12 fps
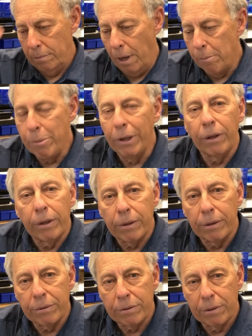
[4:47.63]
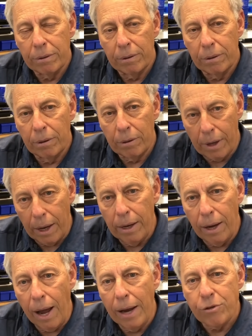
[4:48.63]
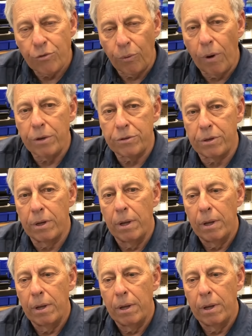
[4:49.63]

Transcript: abilities. Okay? I trust